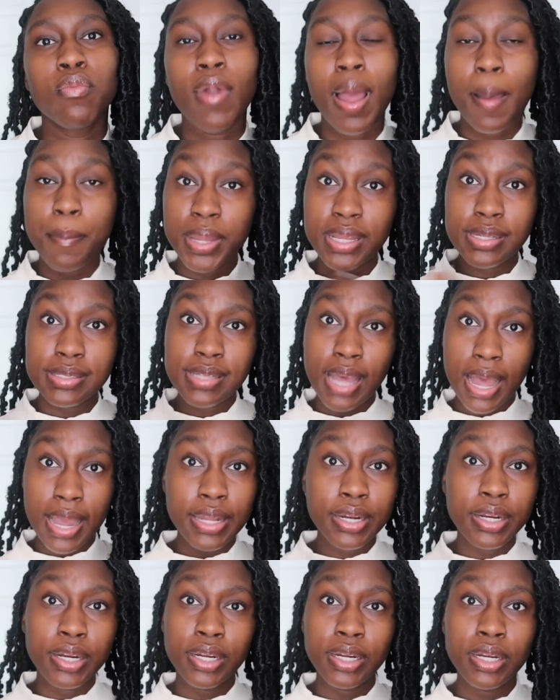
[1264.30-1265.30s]
wrapping
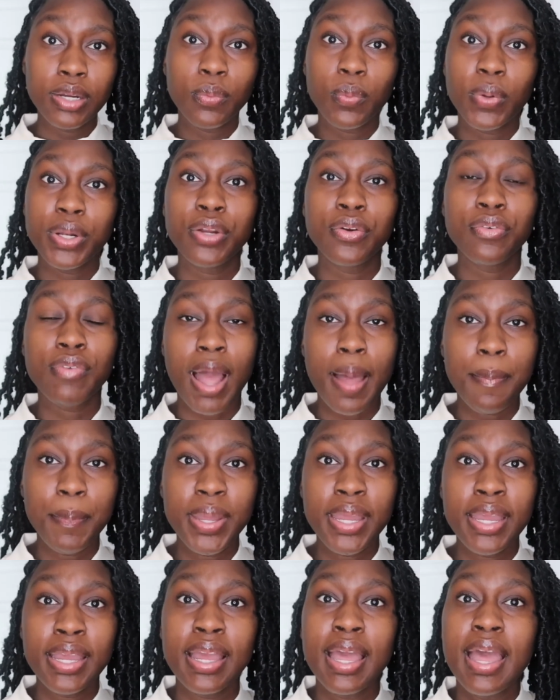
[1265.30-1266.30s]
tighter when you're
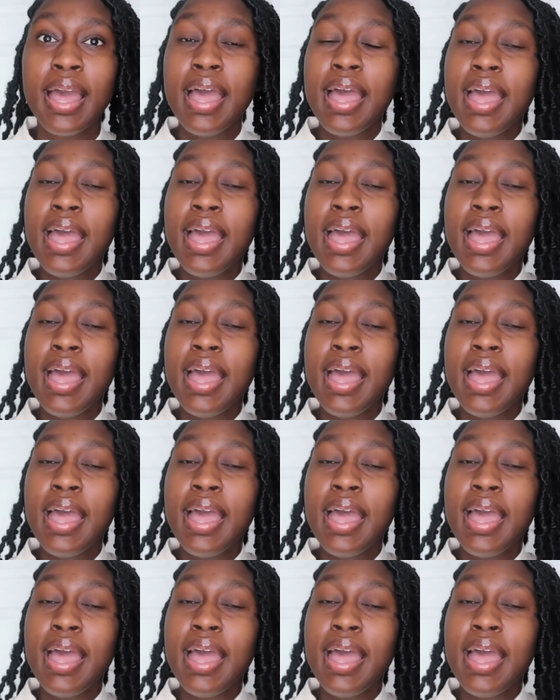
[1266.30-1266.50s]
wrapping.